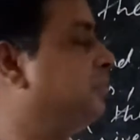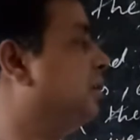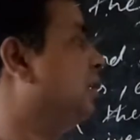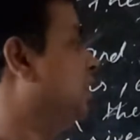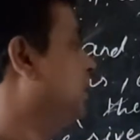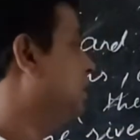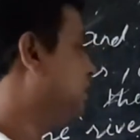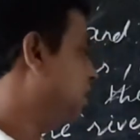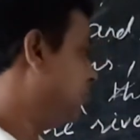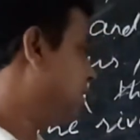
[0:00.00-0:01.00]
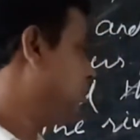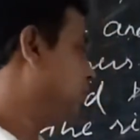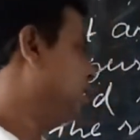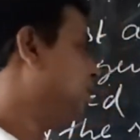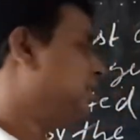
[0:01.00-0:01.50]
people, they were
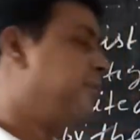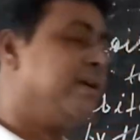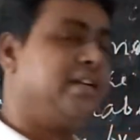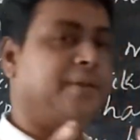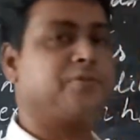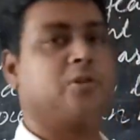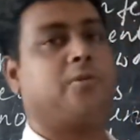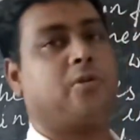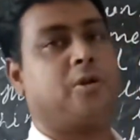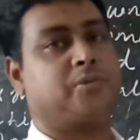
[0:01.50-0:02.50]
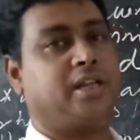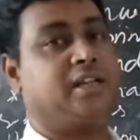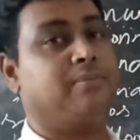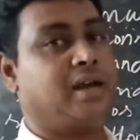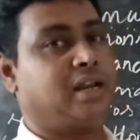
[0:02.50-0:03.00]
growing different types of crops
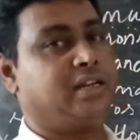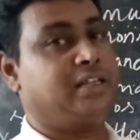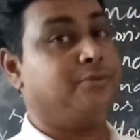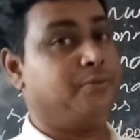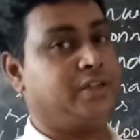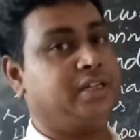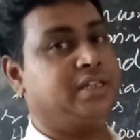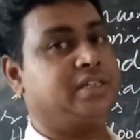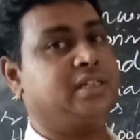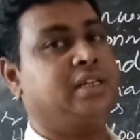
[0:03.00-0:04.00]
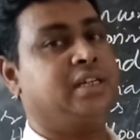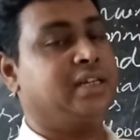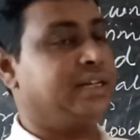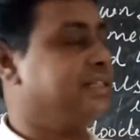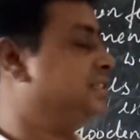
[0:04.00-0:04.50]
like barley, wheat,
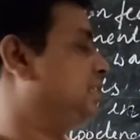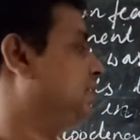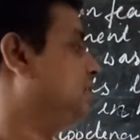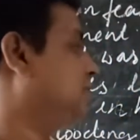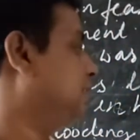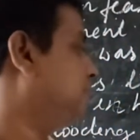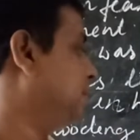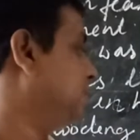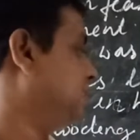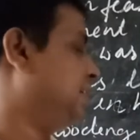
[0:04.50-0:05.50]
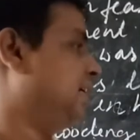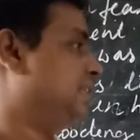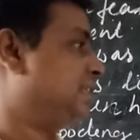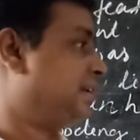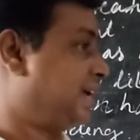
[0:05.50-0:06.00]
linseed, okay,
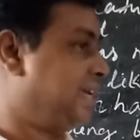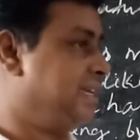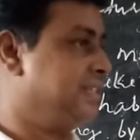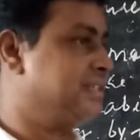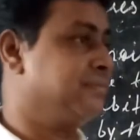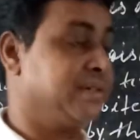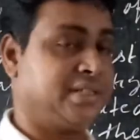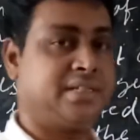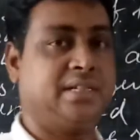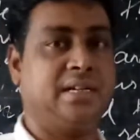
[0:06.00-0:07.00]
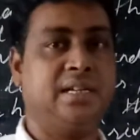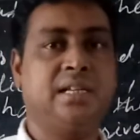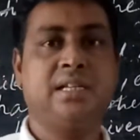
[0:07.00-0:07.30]
pulses, rice, mustard.